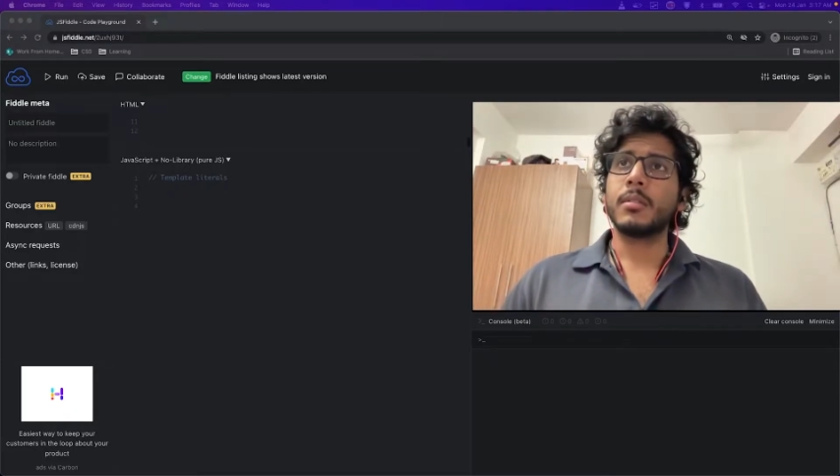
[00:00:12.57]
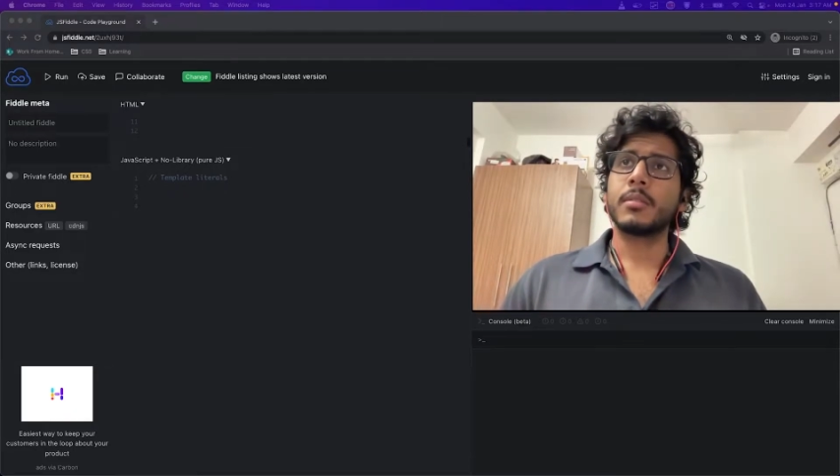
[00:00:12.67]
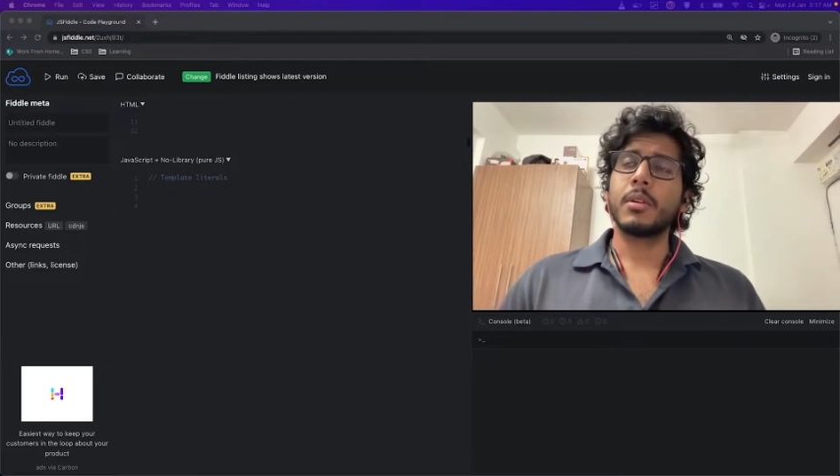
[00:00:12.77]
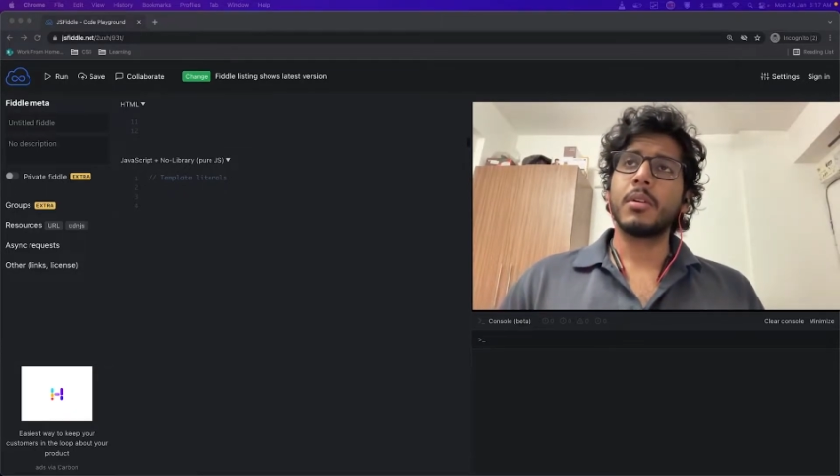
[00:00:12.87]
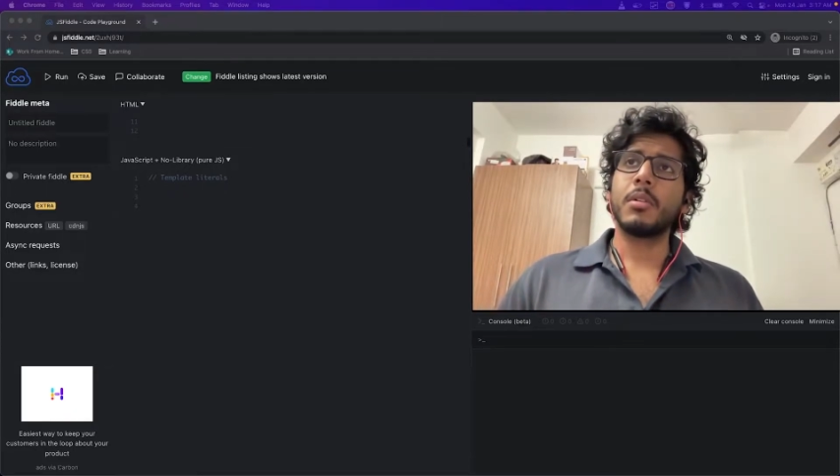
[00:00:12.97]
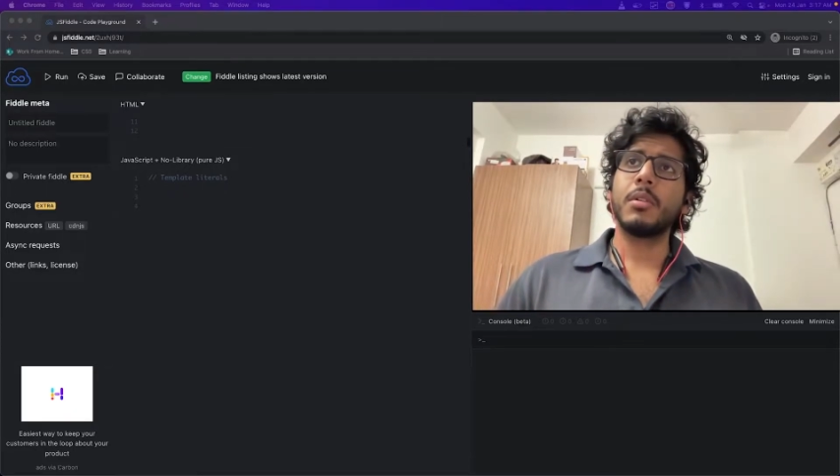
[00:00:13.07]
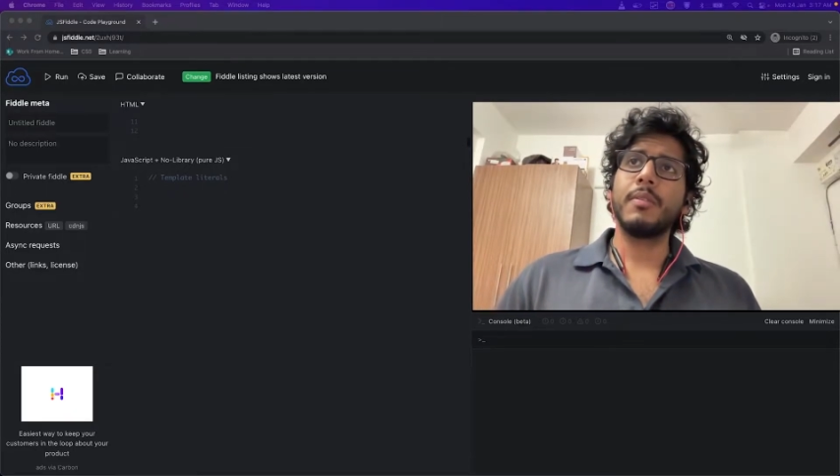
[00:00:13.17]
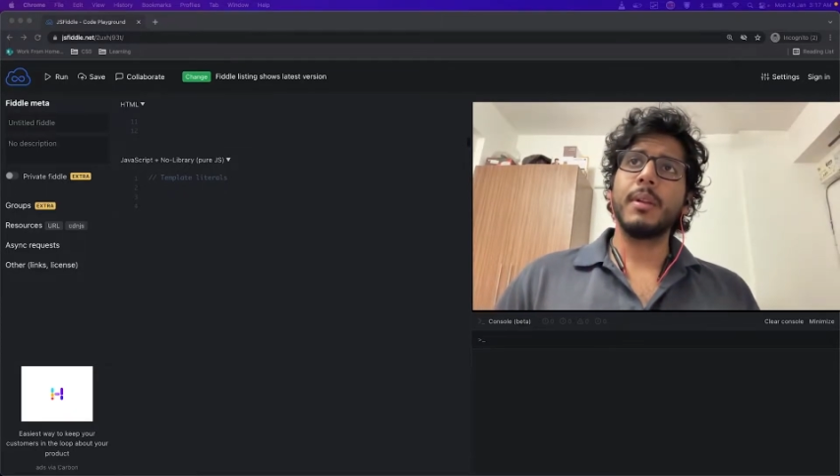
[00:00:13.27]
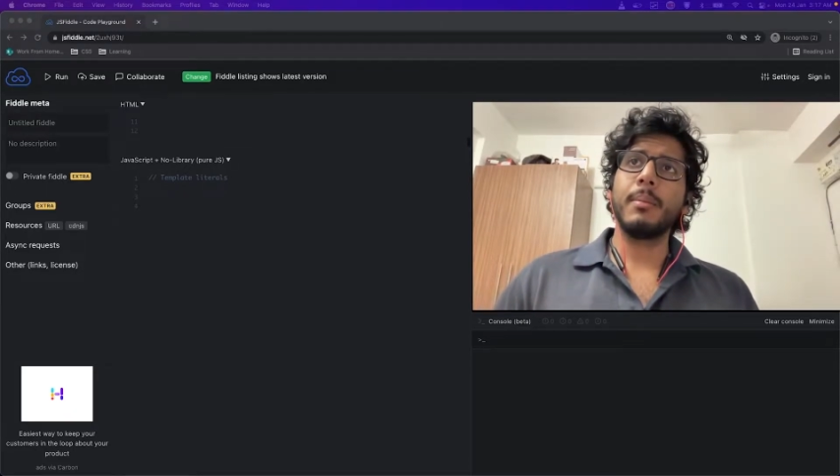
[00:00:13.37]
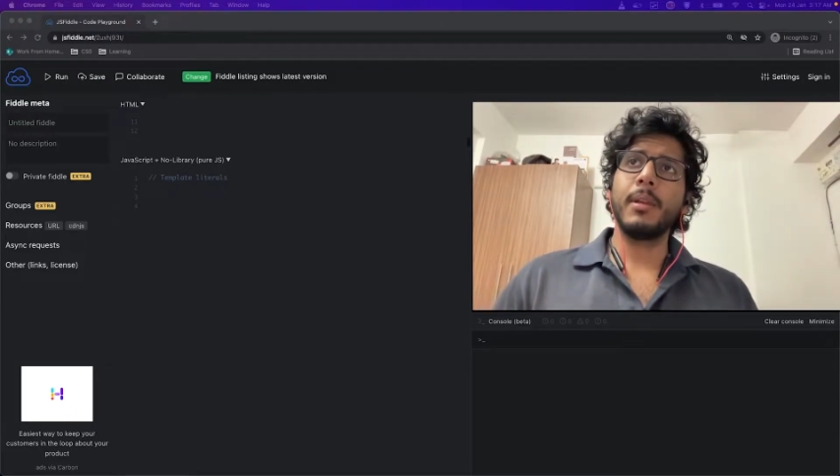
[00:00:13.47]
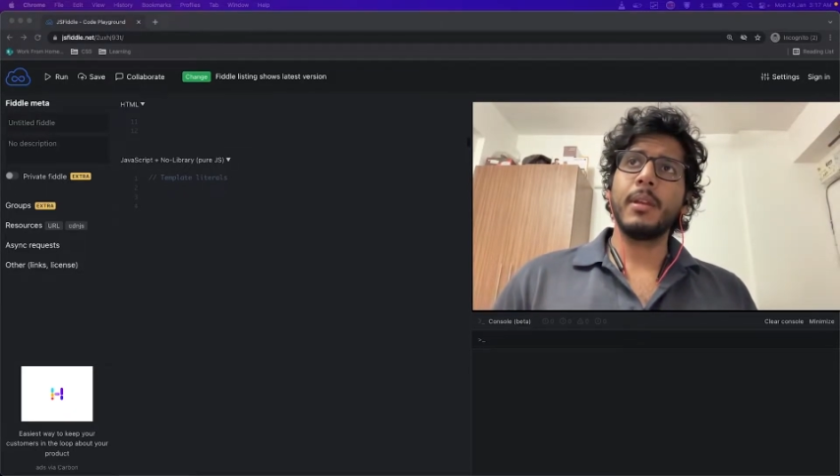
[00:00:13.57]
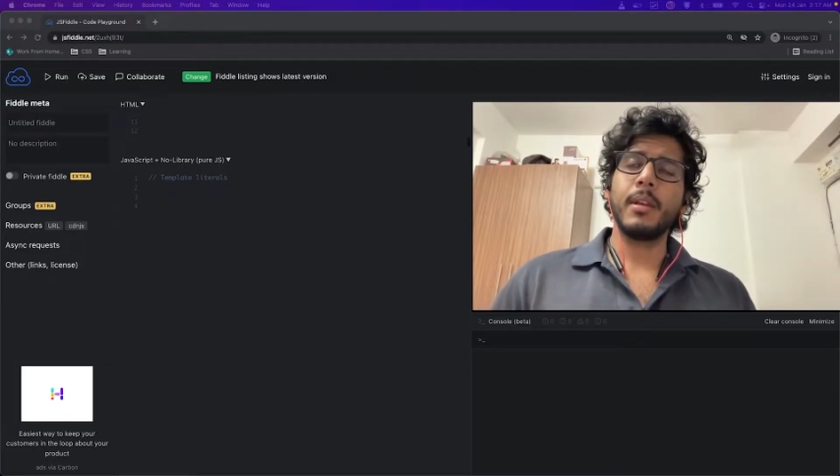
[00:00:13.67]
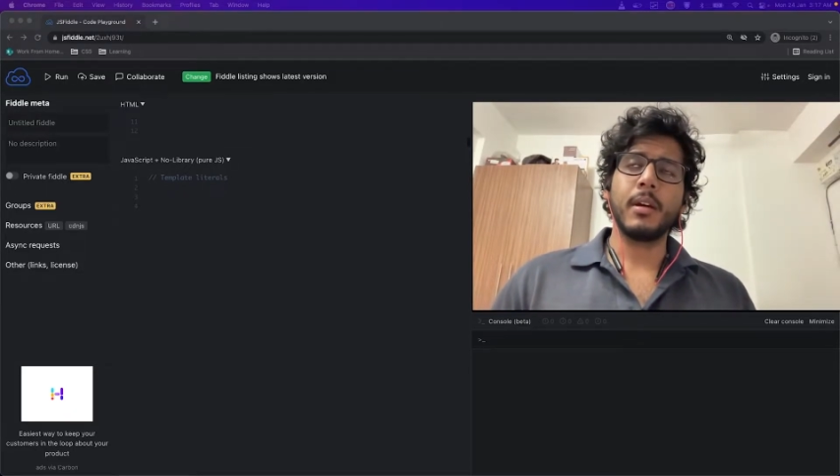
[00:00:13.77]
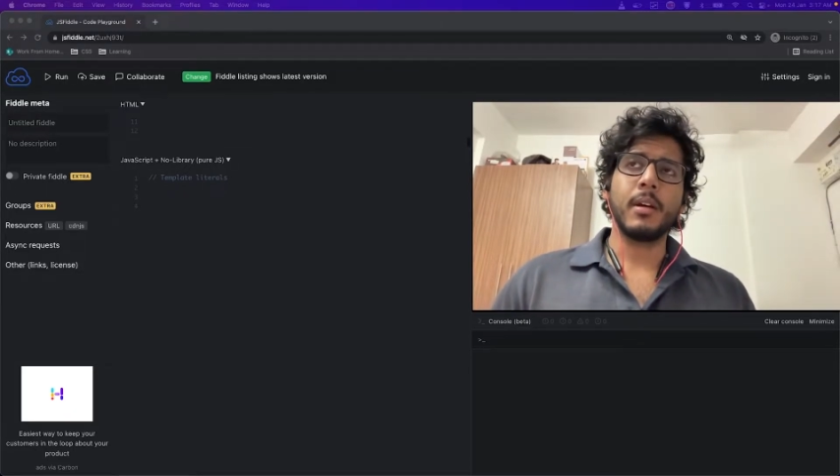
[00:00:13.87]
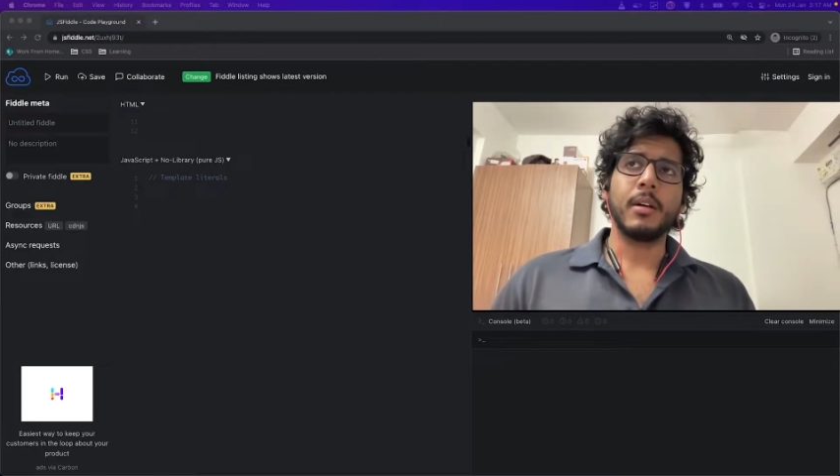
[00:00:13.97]
So you
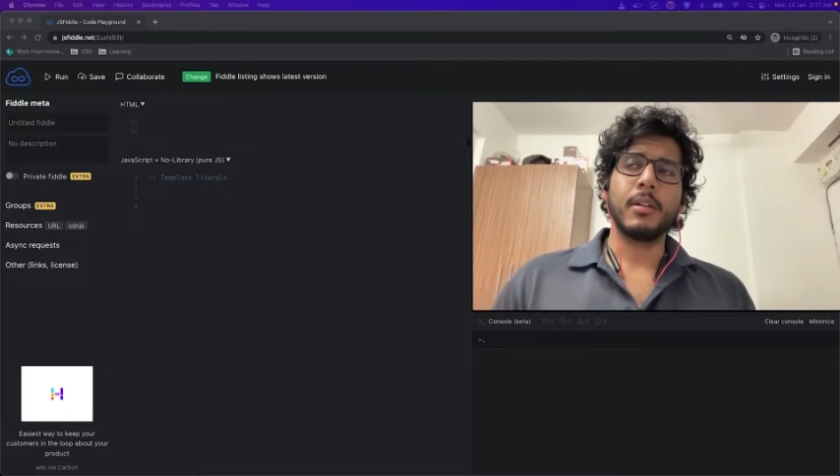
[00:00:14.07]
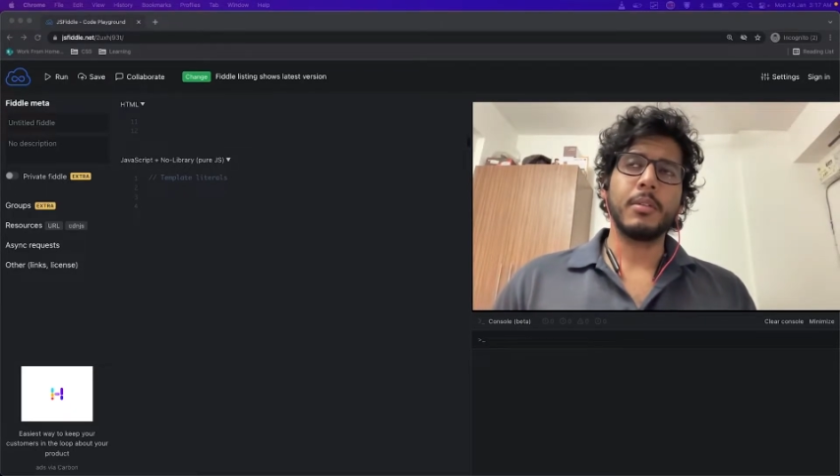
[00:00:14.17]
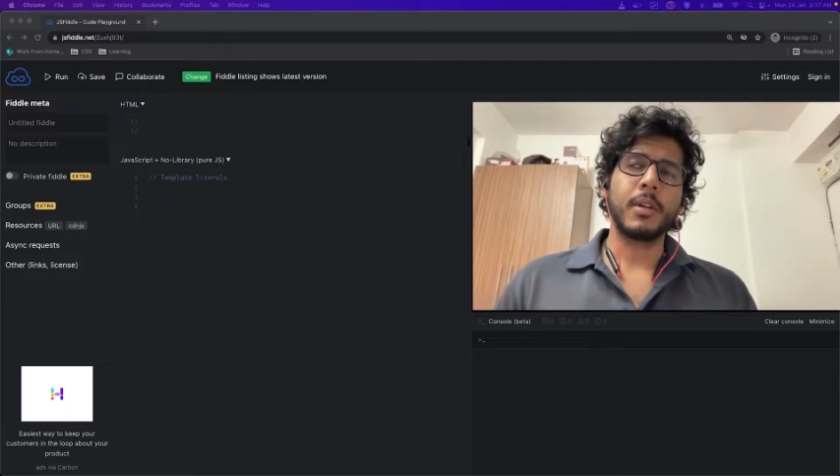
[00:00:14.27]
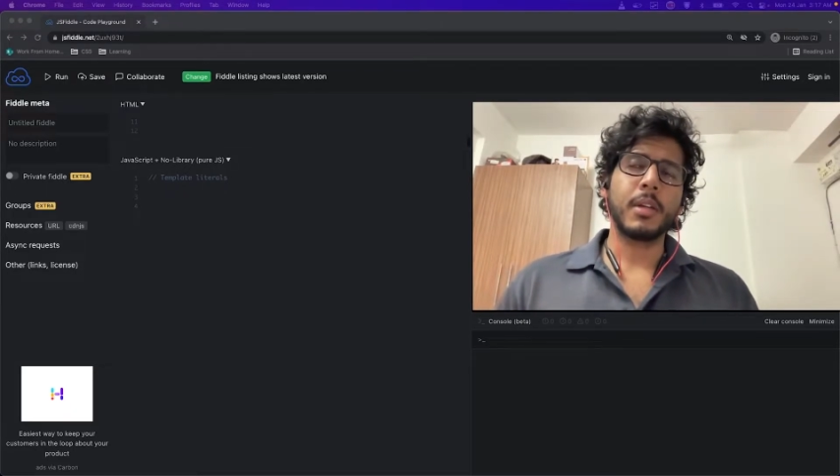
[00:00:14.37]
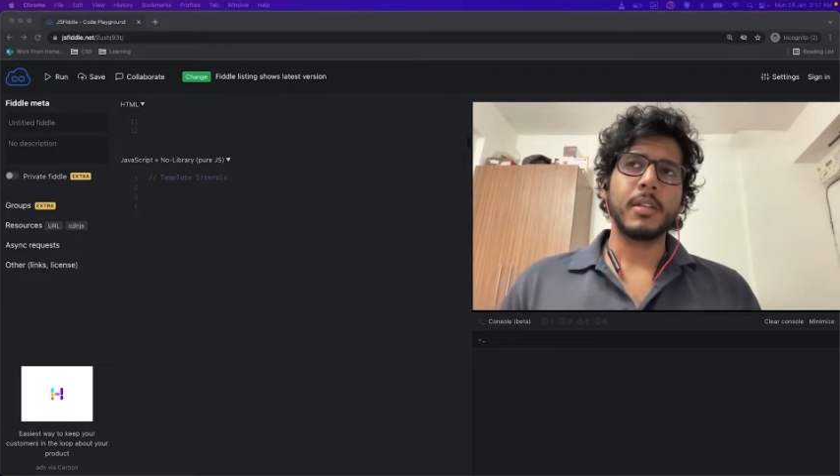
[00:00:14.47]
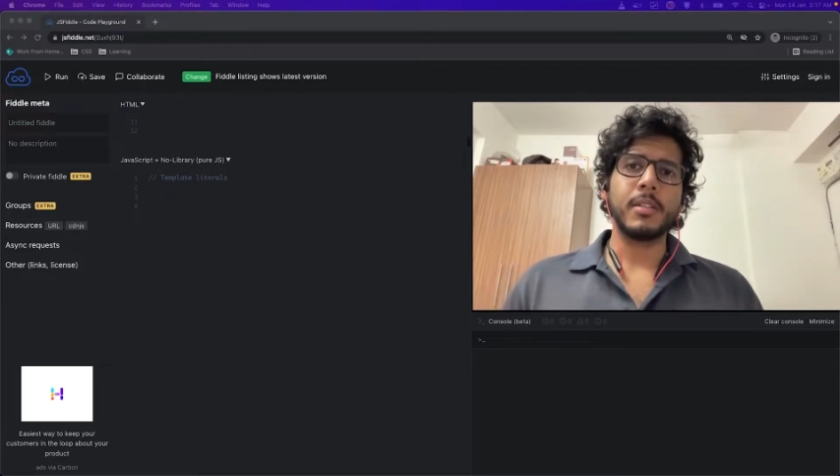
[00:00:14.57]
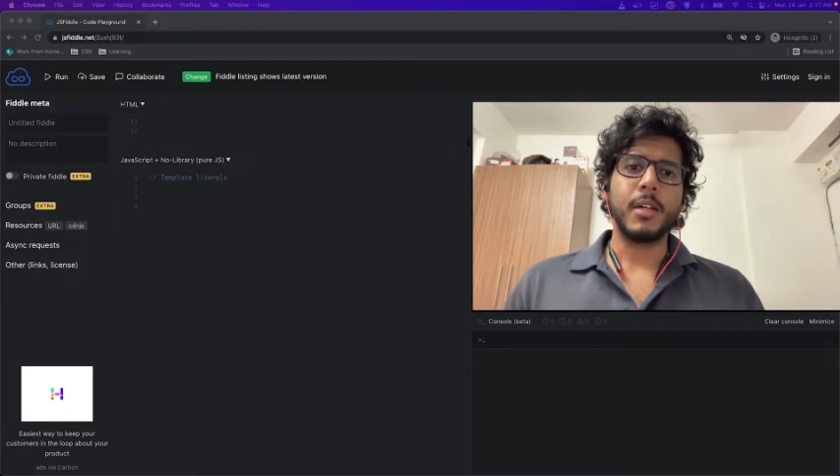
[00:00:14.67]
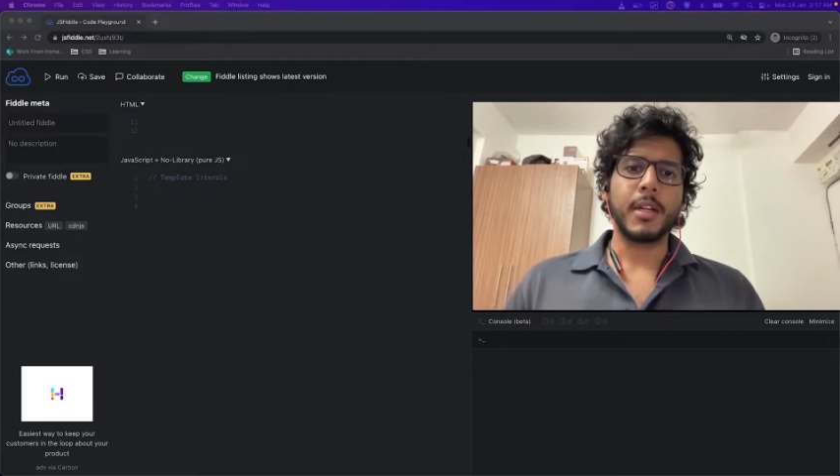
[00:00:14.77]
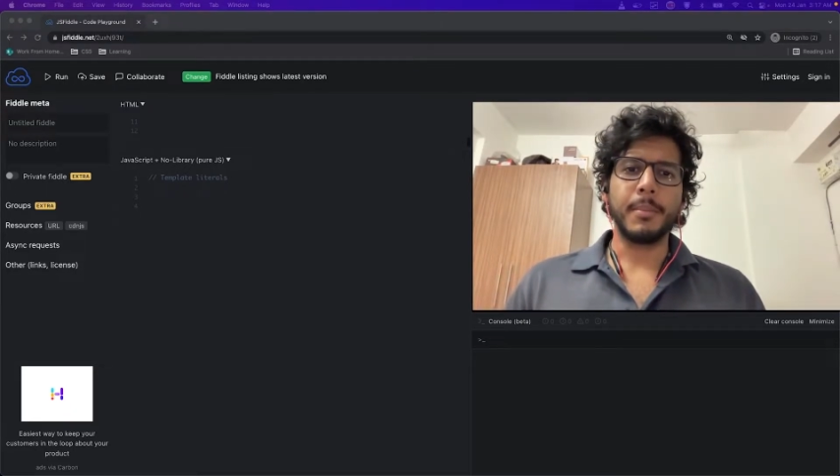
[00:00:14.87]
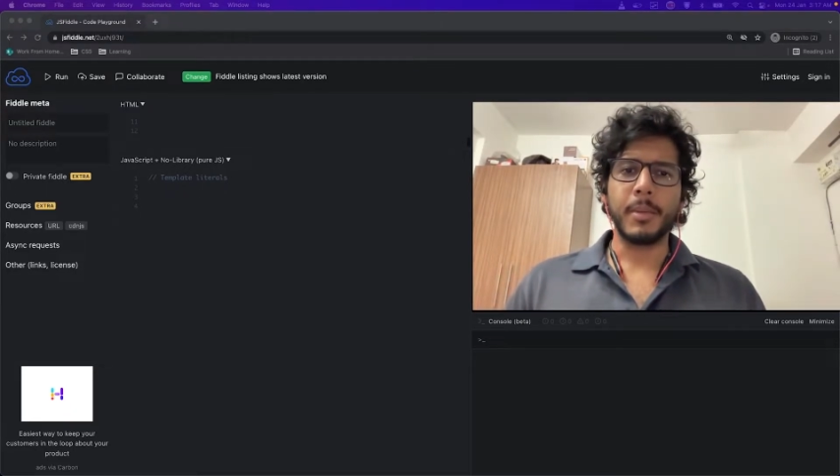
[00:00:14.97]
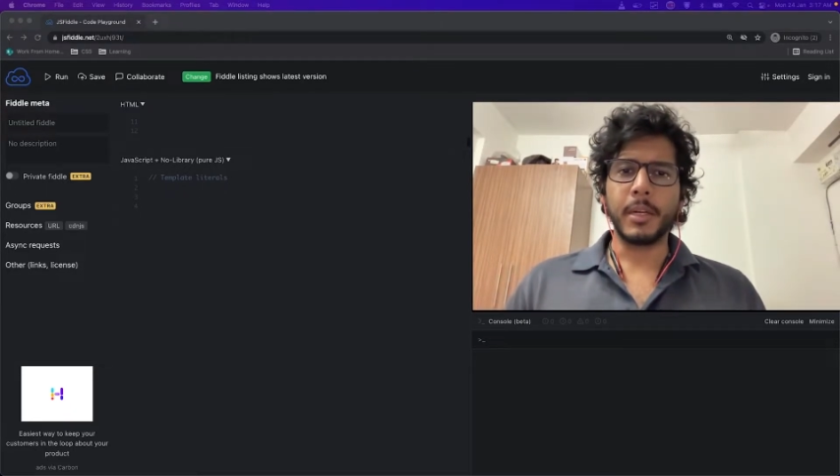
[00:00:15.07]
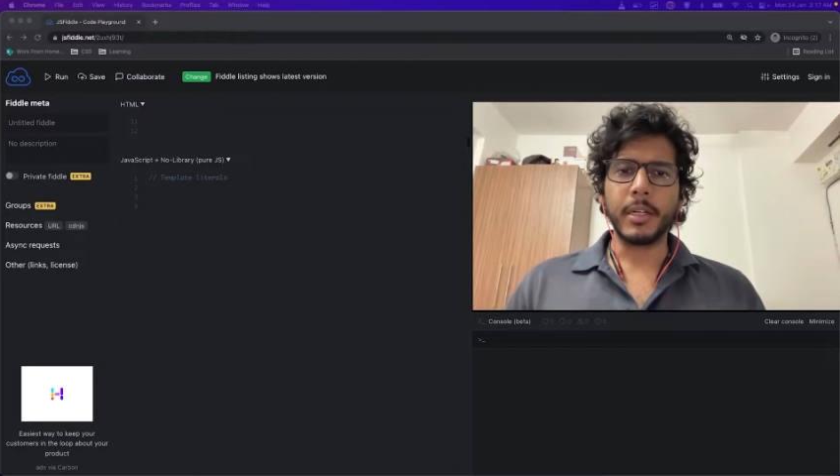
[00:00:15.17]
can consider template